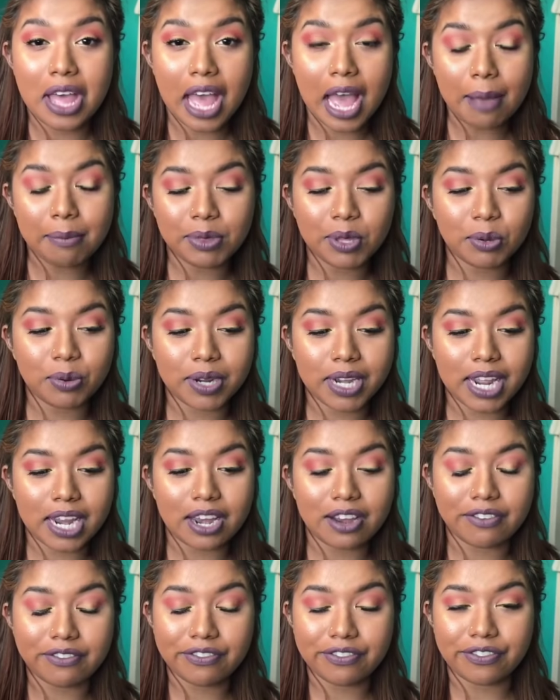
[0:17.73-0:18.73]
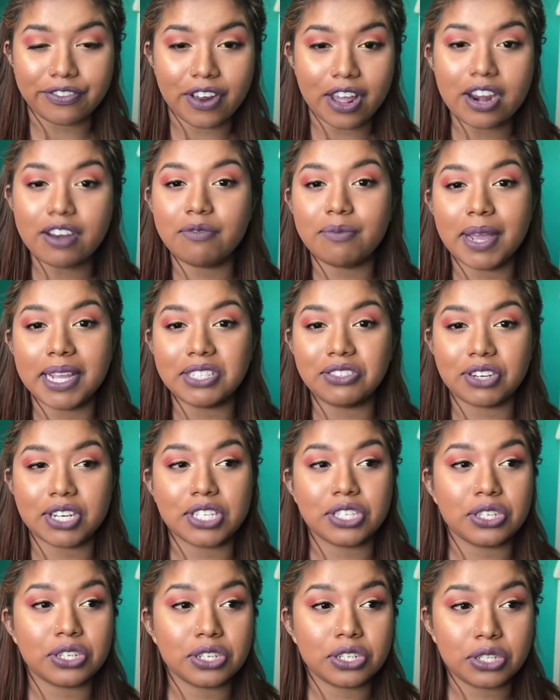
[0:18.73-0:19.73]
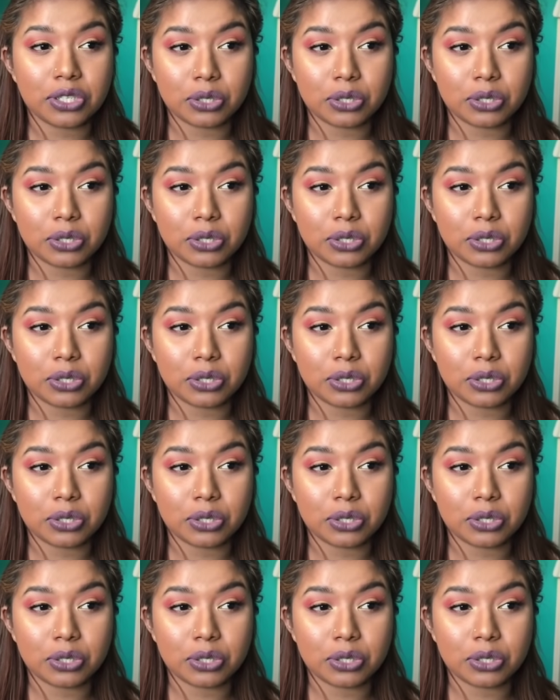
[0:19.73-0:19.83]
I'm doing it in front of my dresser,